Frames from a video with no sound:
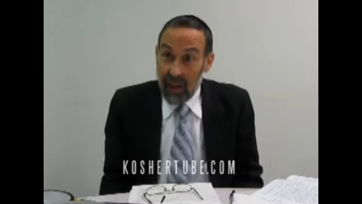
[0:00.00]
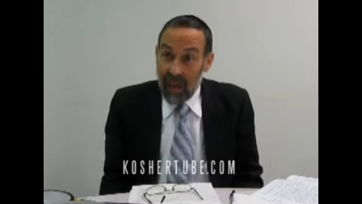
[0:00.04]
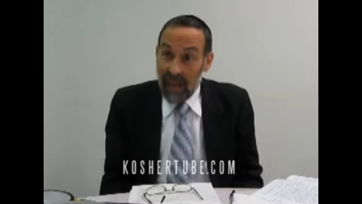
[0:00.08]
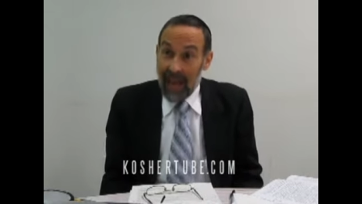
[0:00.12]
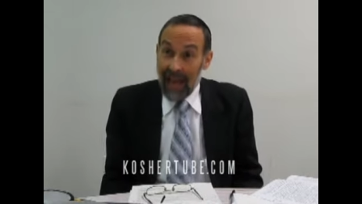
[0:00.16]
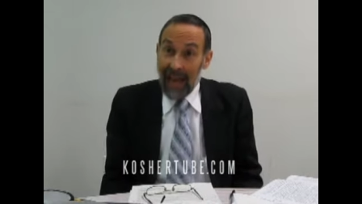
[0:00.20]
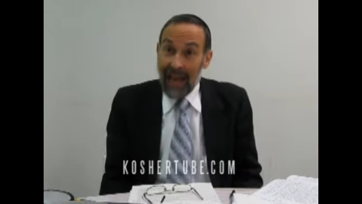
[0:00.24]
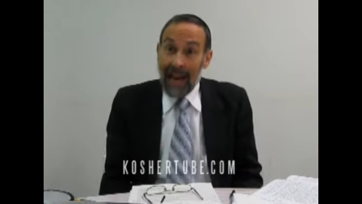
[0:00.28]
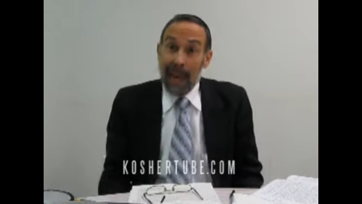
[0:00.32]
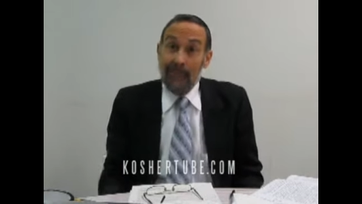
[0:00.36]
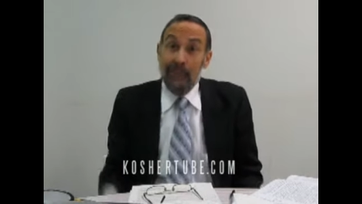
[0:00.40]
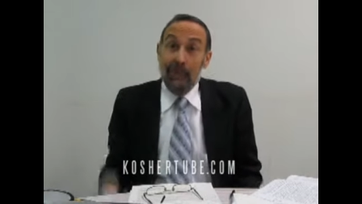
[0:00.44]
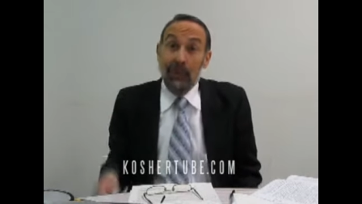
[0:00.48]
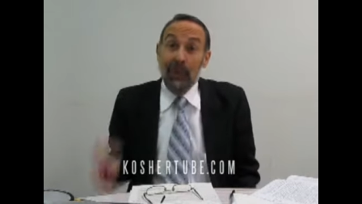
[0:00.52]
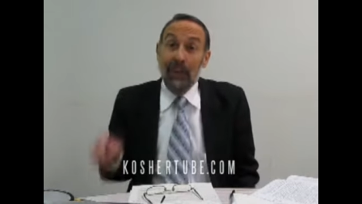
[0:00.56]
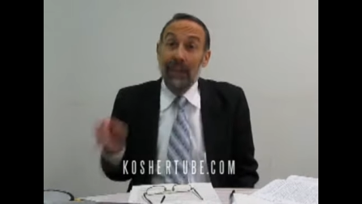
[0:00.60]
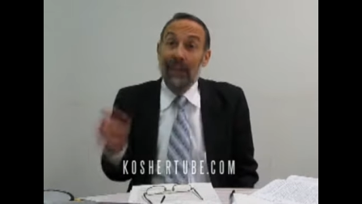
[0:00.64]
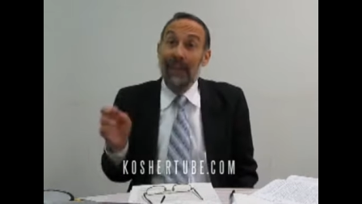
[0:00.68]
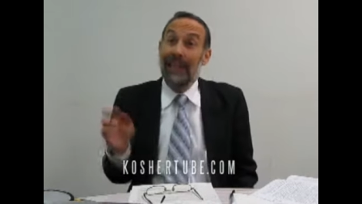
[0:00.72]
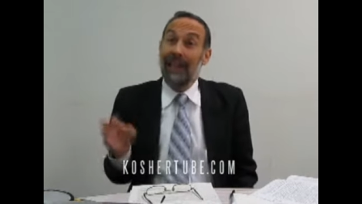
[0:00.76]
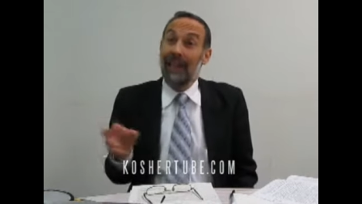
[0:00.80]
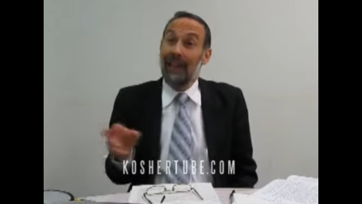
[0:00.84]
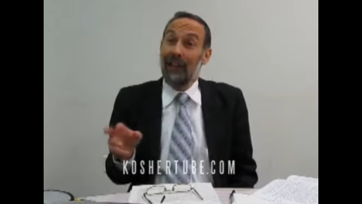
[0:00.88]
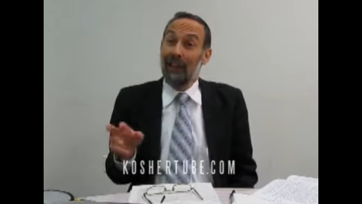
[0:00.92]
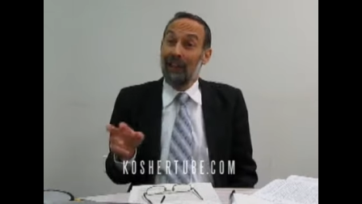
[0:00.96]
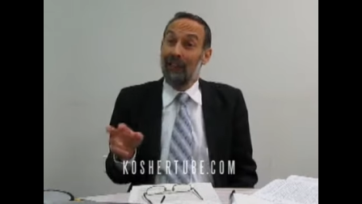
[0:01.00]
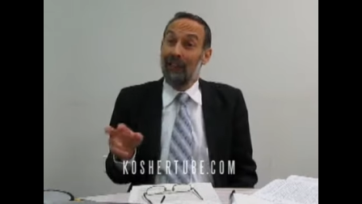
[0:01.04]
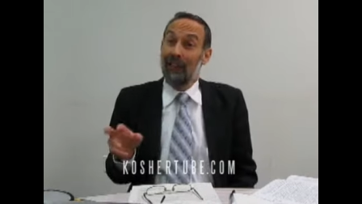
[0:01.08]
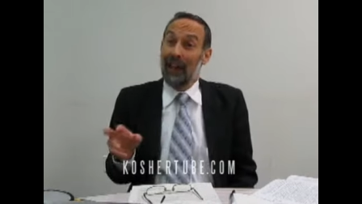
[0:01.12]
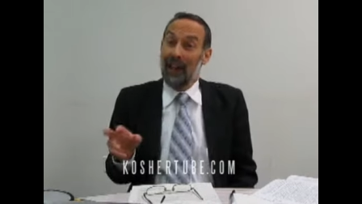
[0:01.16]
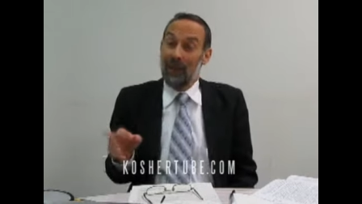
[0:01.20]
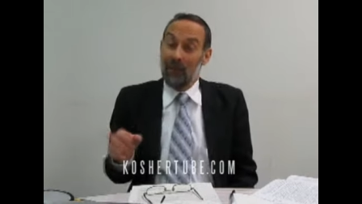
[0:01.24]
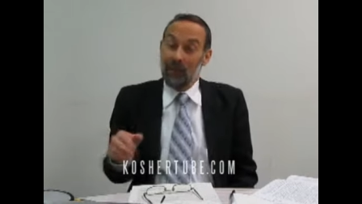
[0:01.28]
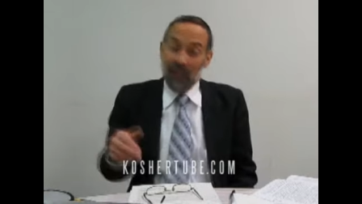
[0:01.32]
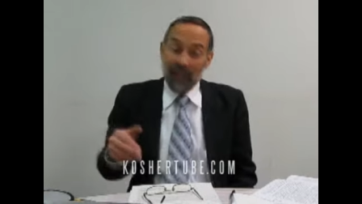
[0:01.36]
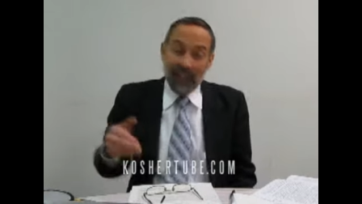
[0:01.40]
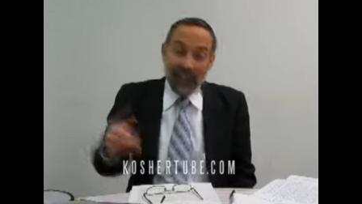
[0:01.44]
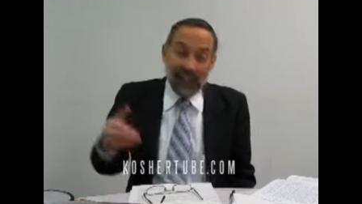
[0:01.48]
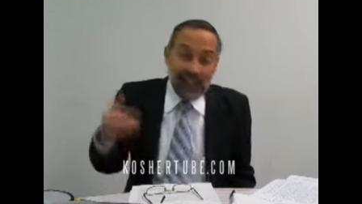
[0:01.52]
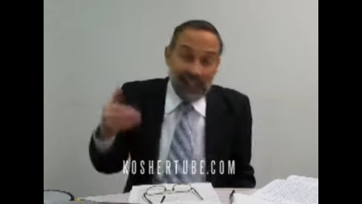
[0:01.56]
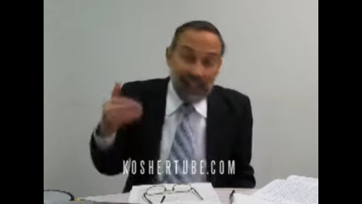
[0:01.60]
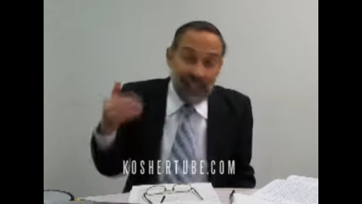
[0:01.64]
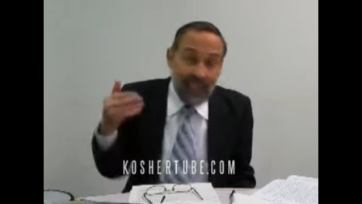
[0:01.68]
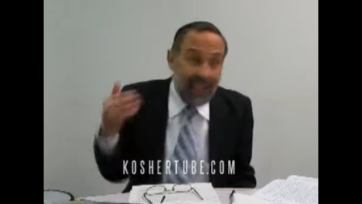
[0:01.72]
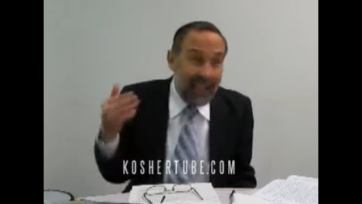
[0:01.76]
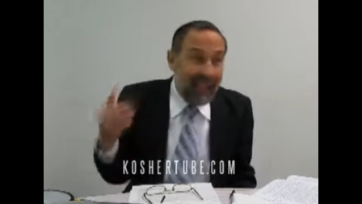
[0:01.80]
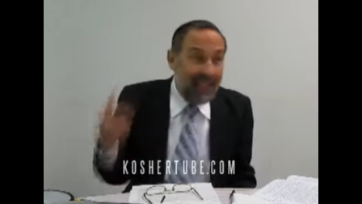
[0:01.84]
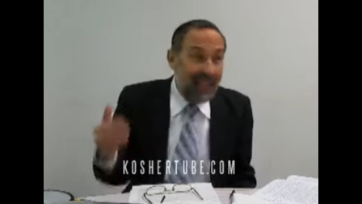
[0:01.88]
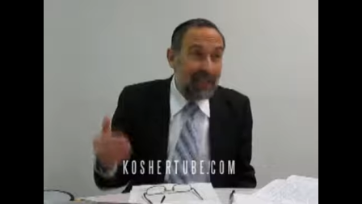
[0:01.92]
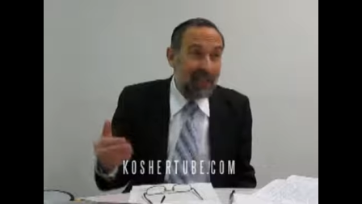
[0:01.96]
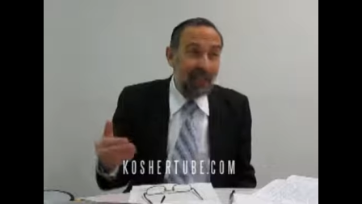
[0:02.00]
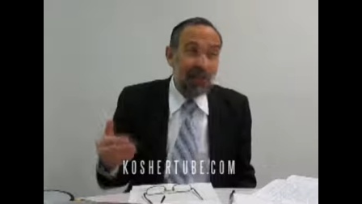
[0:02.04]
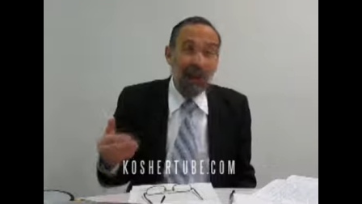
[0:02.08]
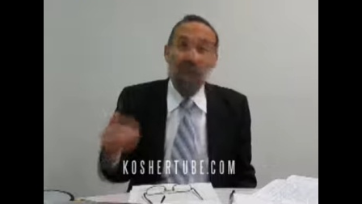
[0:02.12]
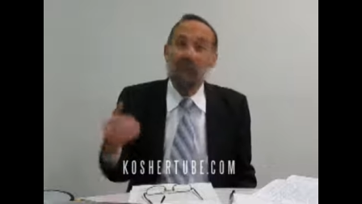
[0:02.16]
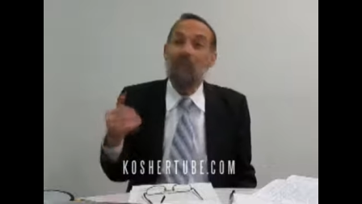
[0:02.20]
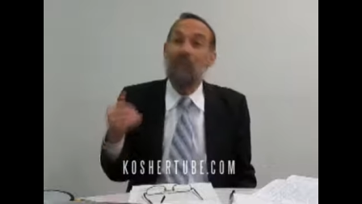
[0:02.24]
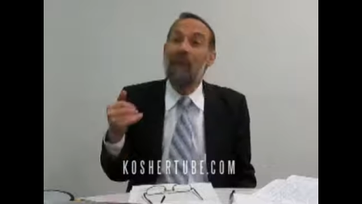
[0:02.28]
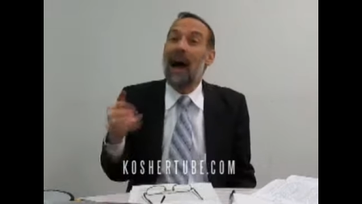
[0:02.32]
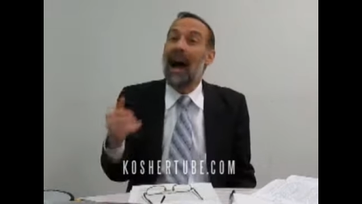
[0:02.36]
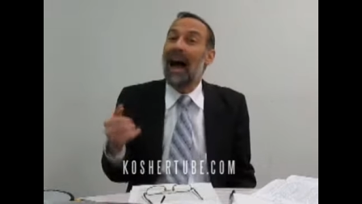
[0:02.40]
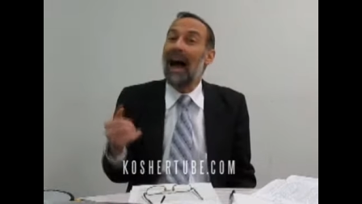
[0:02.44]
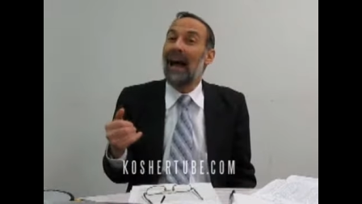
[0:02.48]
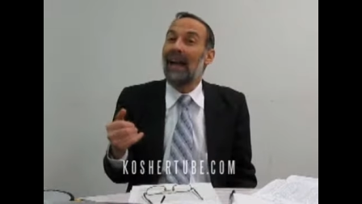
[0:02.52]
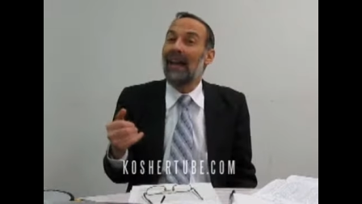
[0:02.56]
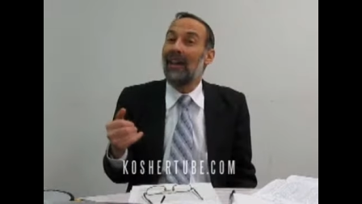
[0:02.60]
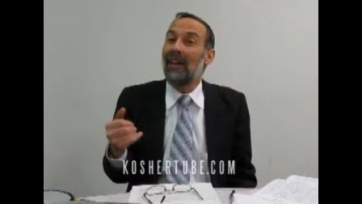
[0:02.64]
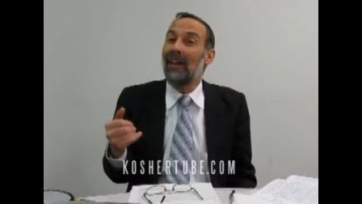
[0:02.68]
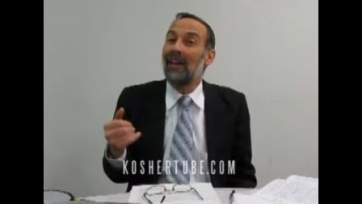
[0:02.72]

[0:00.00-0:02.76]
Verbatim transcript: And I believe, and we're going to see it in the Ramban,